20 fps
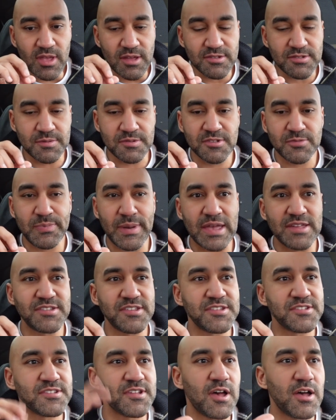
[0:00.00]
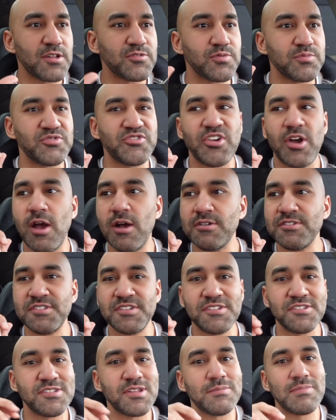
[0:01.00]
Some spicy sauce from
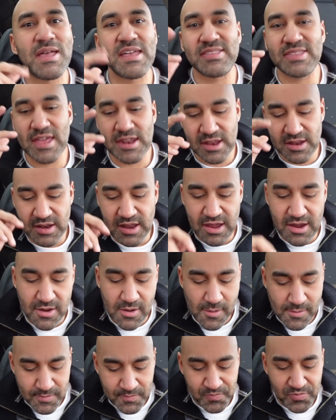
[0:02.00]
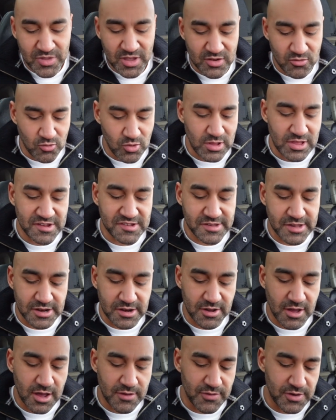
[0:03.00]
Charleston, something like that in there really set
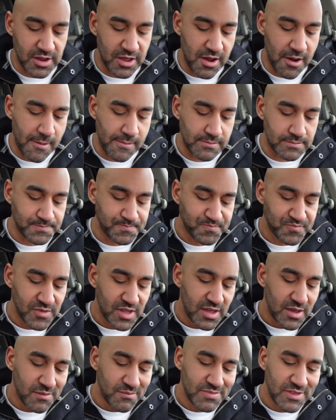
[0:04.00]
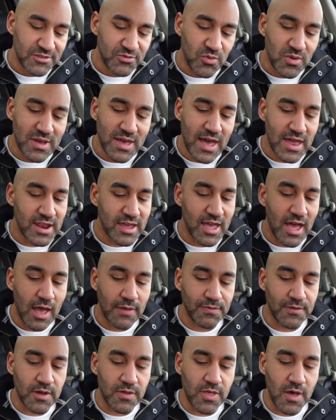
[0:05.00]
it off in here. This one kind of
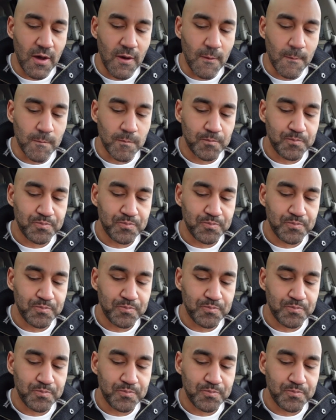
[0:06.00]
got there though.